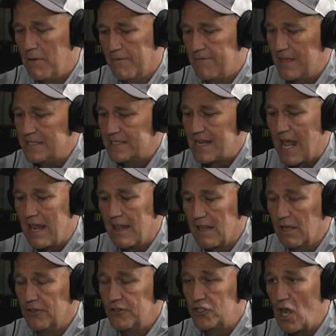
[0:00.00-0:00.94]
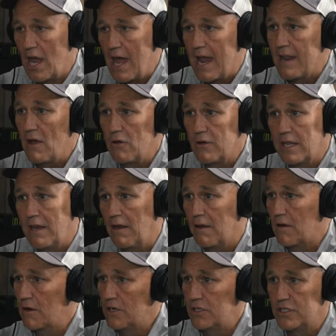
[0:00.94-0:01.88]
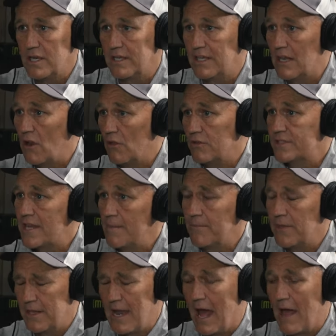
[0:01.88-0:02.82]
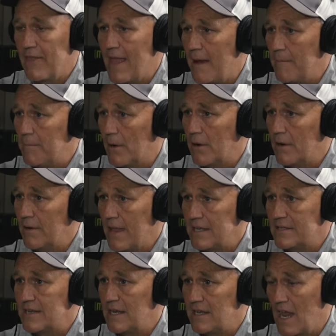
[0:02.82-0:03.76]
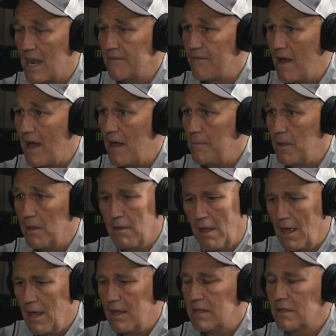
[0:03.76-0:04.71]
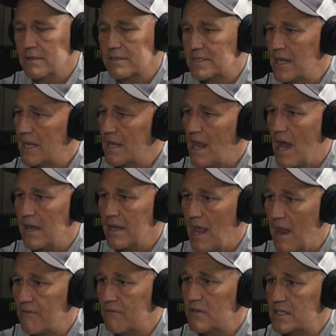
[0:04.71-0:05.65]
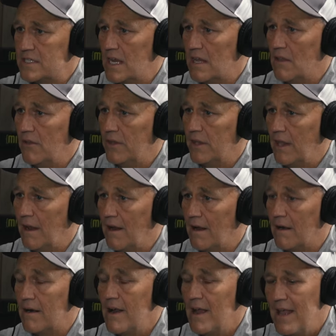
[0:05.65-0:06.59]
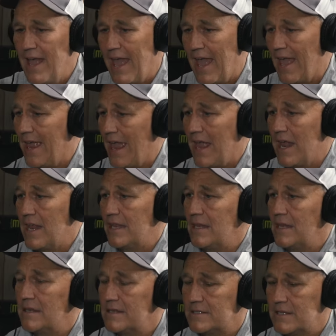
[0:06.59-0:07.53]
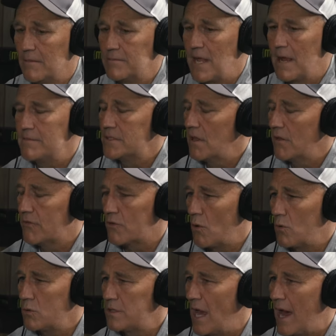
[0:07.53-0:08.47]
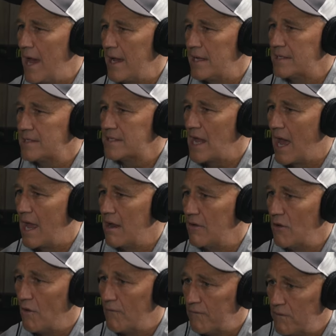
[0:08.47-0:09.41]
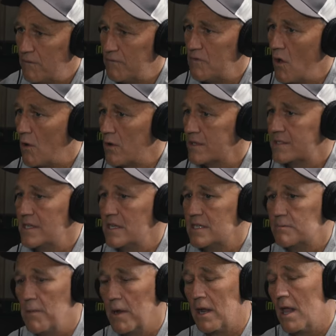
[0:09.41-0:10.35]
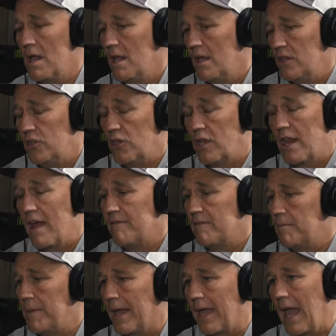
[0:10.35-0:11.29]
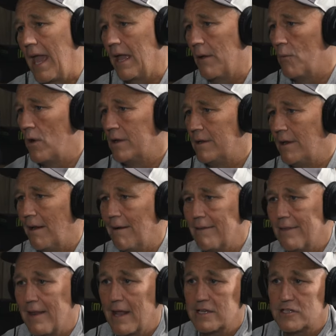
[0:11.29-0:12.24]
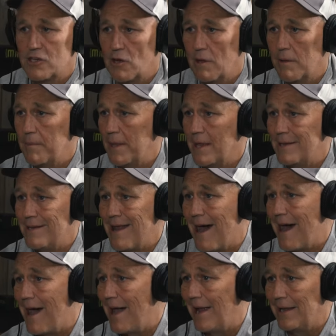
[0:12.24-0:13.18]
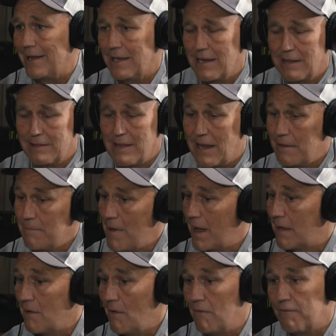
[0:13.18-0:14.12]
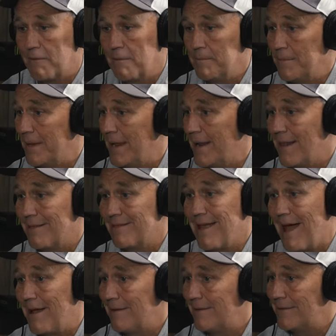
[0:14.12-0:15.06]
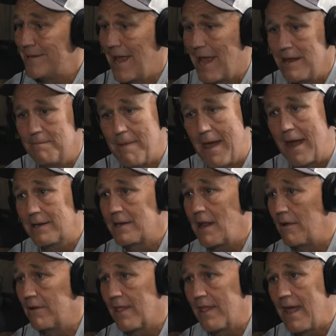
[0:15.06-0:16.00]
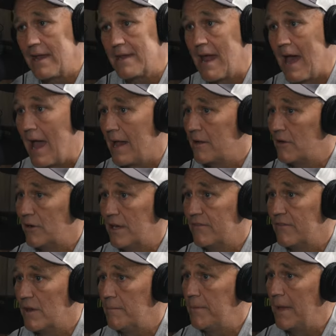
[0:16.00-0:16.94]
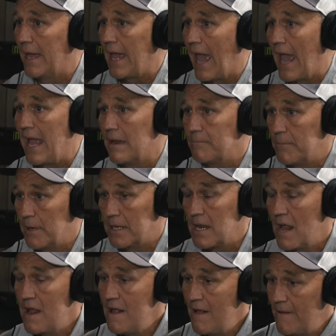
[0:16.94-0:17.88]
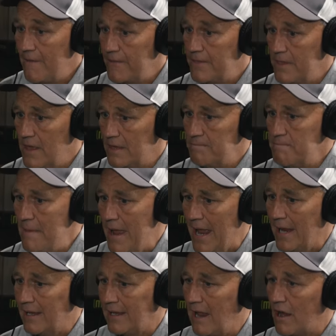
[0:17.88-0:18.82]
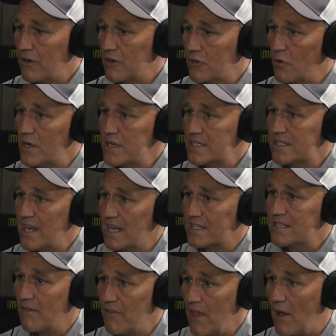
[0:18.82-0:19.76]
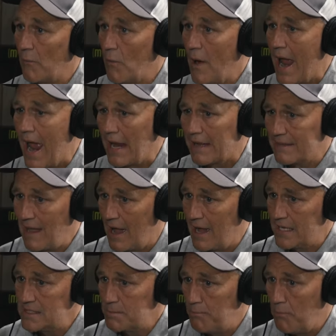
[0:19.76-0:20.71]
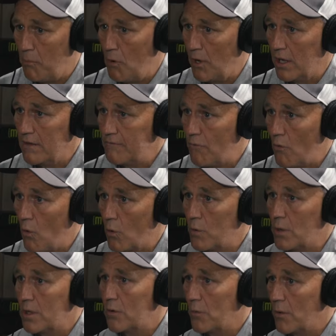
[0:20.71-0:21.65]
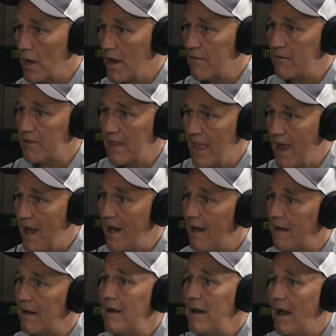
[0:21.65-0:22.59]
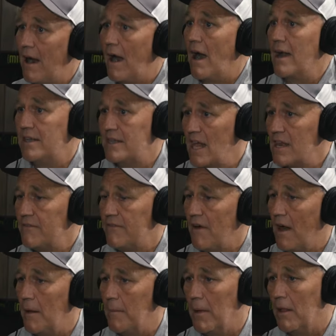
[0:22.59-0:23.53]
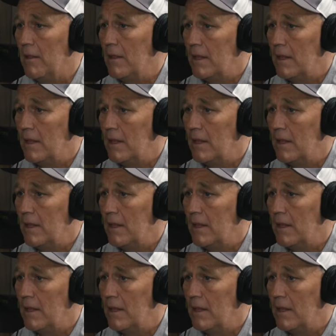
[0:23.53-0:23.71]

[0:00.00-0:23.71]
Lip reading: but if he's got a little jot out here or, you know, something on that burr that's identifiable, you'll see it on every single year. And sometimes they'll throw tines. I don't know if you've noticed this, but you can have a big 8 1 year. The next year, it'll be a 9. And then he might go from being a 9 or 10 back down to that 9 or even a big 8. But the main characteristics of that rack, tines pointing forward or whatever they are identifiable.